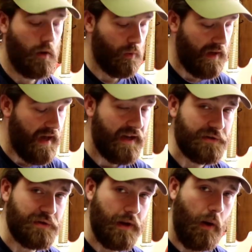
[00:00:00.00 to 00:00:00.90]
Okay,
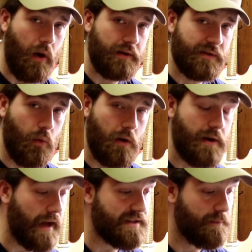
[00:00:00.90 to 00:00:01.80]
so now on to our
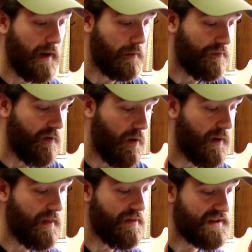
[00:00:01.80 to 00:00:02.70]
next
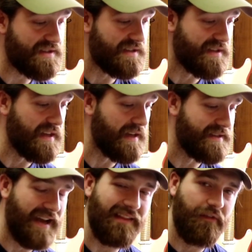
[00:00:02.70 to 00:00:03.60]
microphone, and this is the
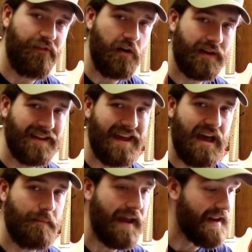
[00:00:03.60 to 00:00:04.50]
Telefunken
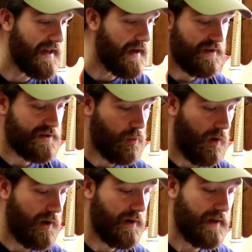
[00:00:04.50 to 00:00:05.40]
M80. This
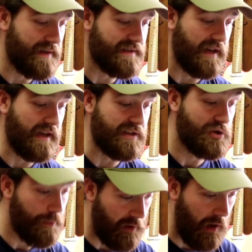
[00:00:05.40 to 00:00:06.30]
one is a
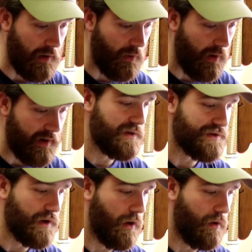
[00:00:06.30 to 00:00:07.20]
supercardioid,
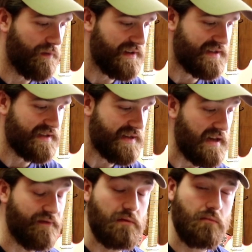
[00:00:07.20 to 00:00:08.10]
so this is
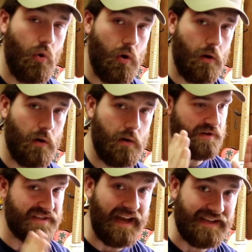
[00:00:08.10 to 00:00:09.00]
even more
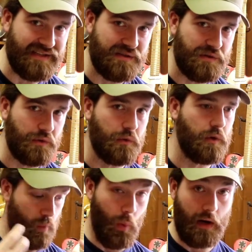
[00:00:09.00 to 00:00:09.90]
precise
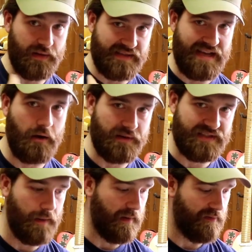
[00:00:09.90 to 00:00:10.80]
to where the sound is
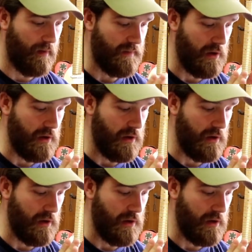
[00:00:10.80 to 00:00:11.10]
coming from.